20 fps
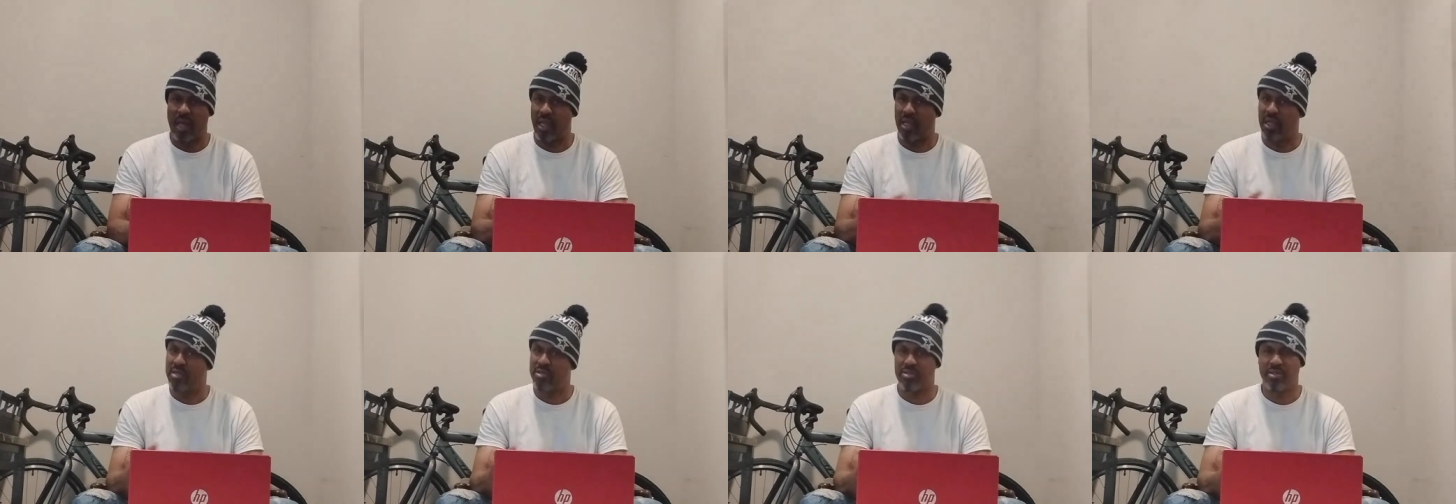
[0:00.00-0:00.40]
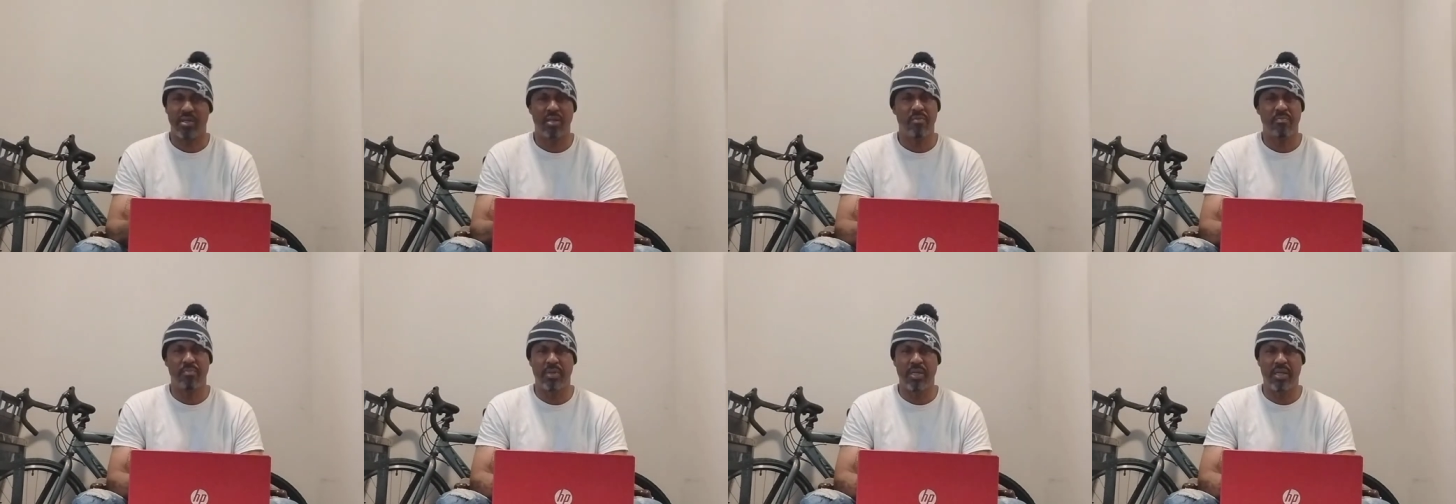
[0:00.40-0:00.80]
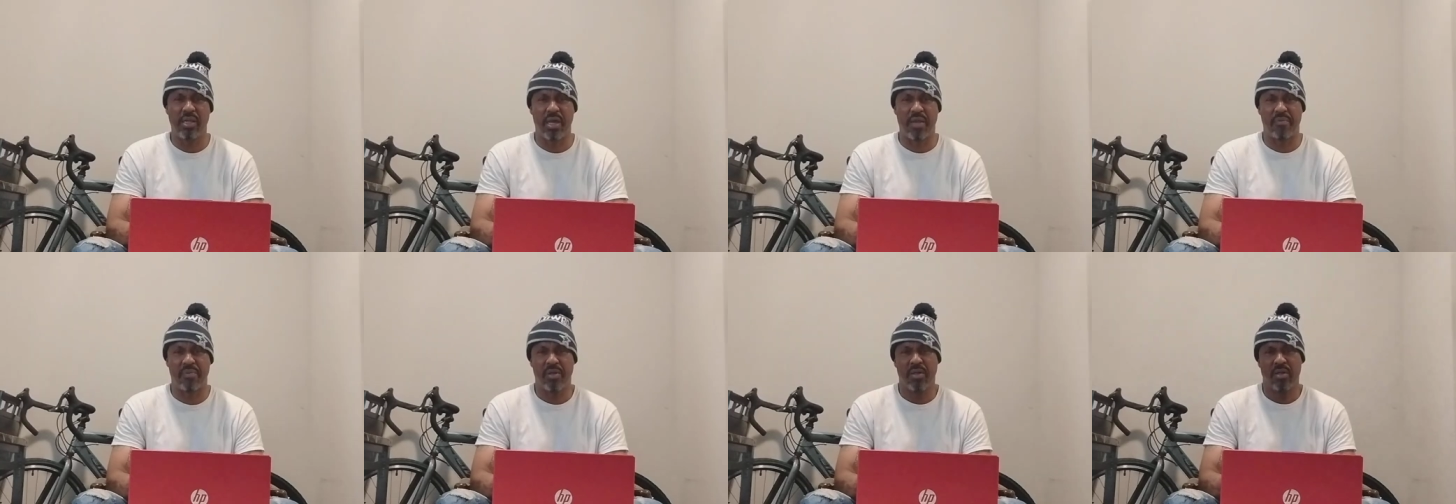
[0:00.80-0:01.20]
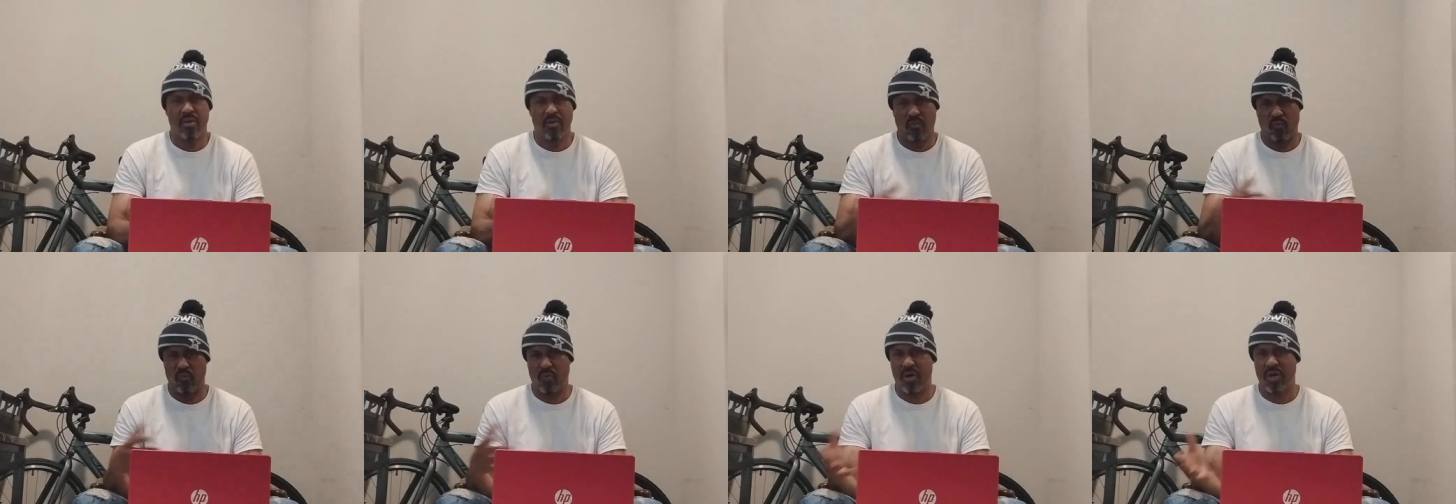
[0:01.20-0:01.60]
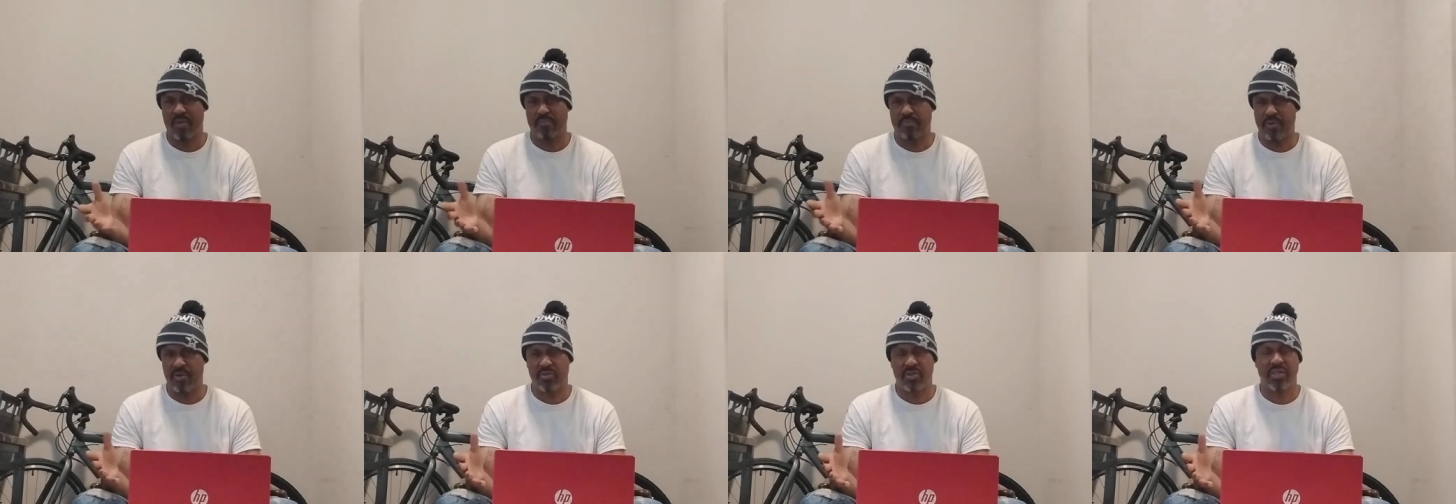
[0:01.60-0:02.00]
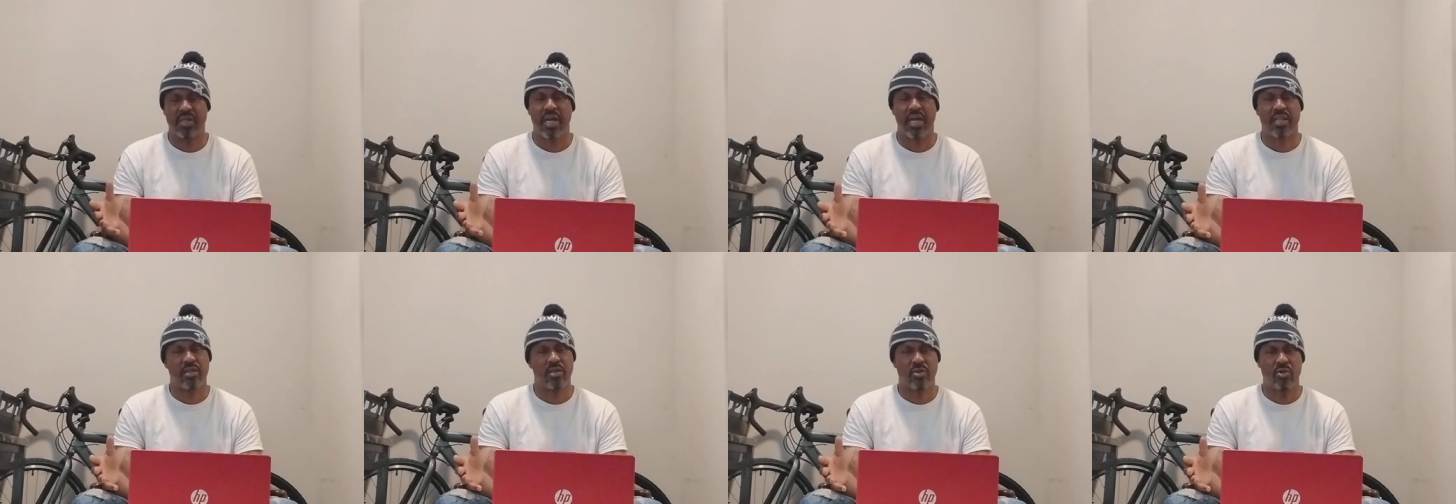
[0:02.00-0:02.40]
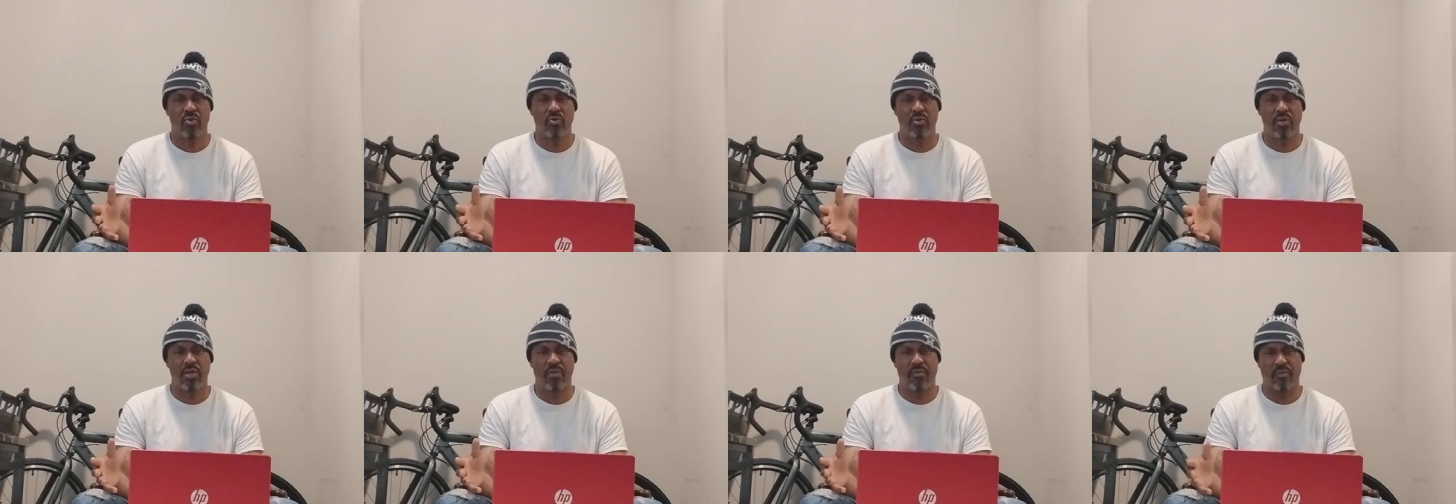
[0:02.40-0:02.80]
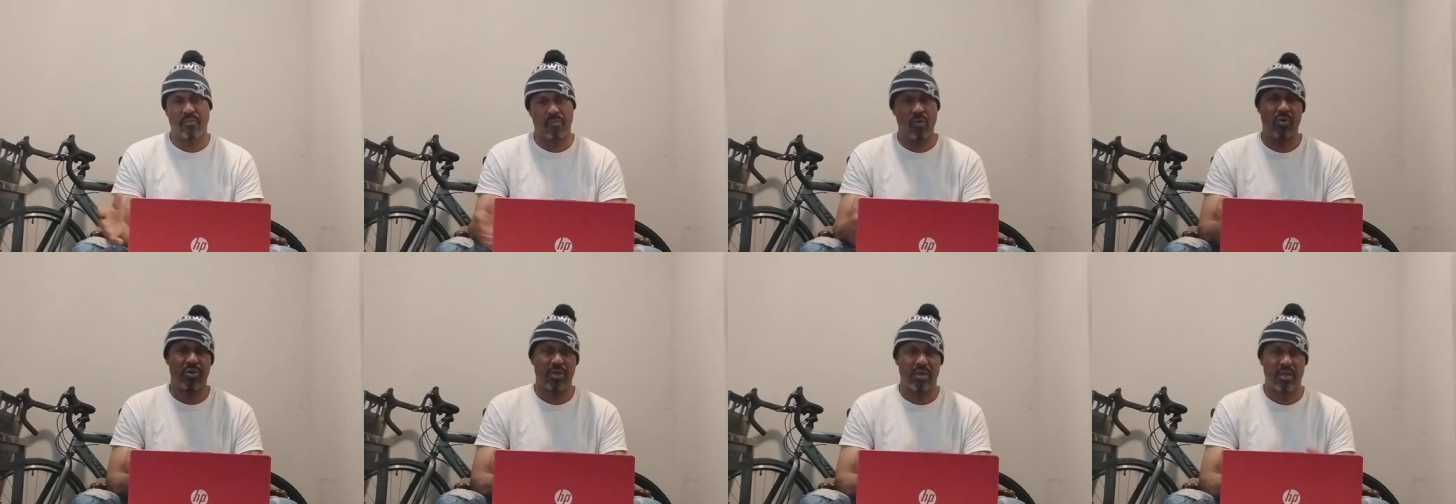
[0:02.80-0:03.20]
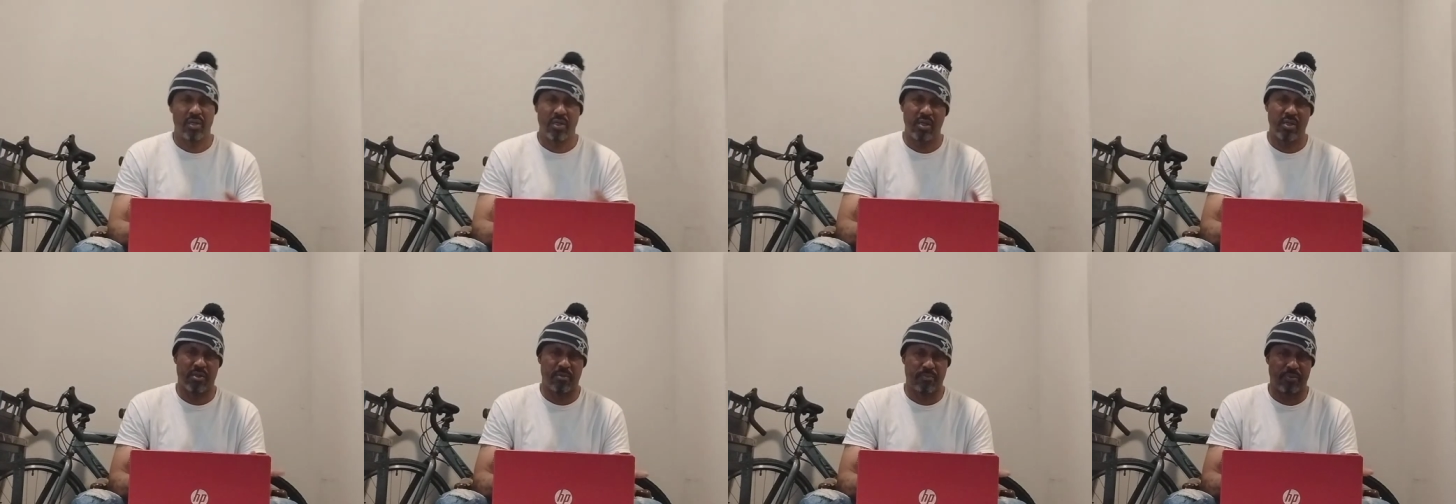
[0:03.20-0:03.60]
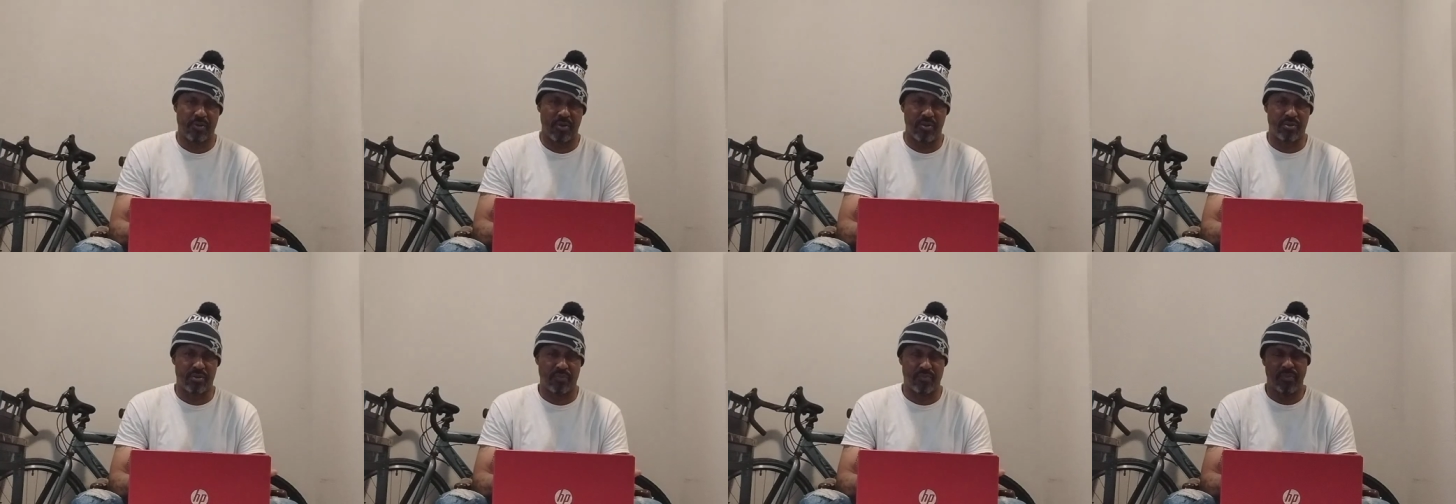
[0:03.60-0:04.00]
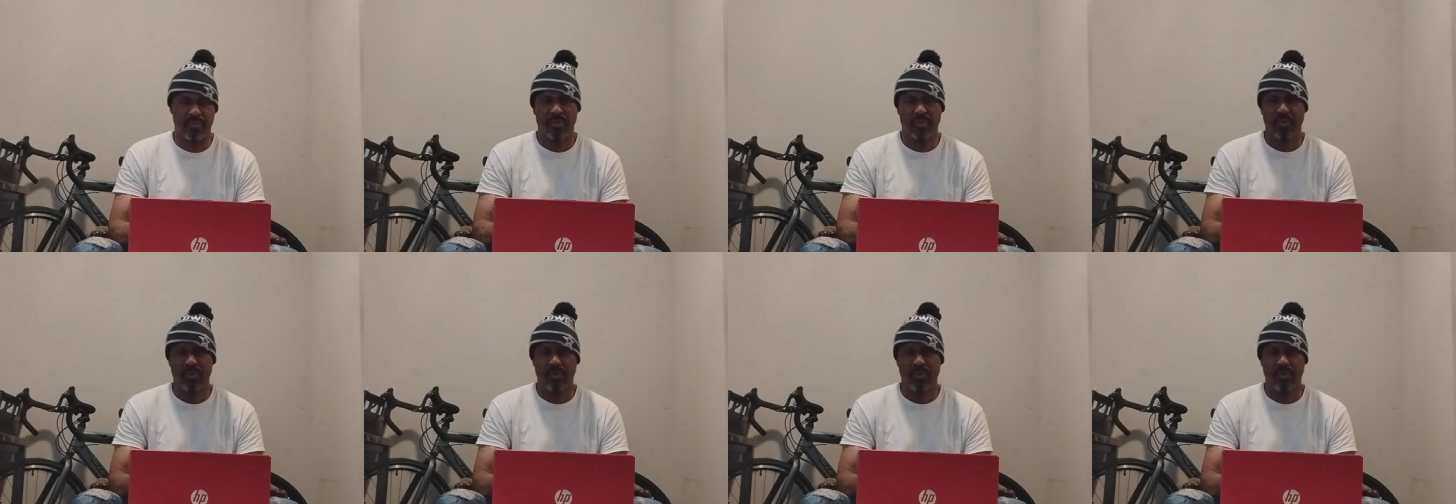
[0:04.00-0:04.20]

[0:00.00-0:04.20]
It shouldn't be that one person got to do it more than another person.